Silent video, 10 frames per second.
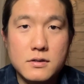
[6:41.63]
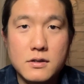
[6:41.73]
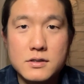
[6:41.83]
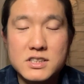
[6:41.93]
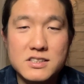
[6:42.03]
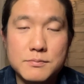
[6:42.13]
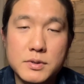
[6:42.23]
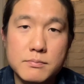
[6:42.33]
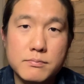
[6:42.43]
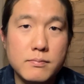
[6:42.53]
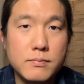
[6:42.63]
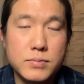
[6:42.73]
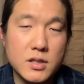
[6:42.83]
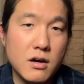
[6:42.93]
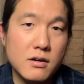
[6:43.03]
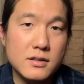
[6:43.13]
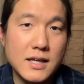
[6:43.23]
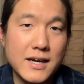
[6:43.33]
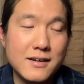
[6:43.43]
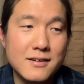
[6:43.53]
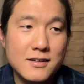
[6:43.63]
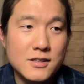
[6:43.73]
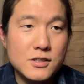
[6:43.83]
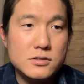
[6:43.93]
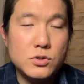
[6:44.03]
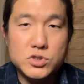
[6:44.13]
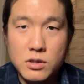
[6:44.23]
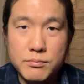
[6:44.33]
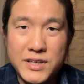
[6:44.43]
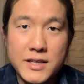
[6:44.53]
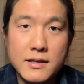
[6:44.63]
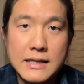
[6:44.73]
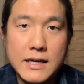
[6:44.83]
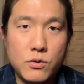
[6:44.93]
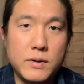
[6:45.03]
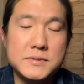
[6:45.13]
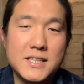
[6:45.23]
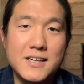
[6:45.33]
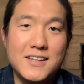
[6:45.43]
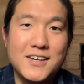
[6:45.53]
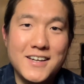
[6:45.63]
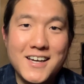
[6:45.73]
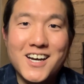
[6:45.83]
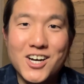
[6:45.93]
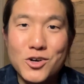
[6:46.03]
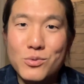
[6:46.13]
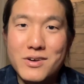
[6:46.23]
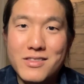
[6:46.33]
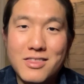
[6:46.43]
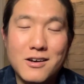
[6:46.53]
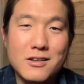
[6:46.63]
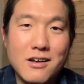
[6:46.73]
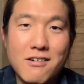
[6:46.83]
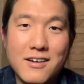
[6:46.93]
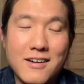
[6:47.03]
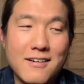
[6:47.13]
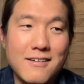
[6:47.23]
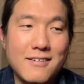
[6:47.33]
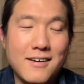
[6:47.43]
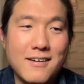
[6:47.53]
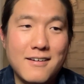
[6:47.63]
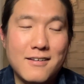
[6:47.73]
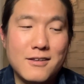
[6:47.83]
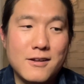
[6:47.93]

simple blog-like, social media-like website with login and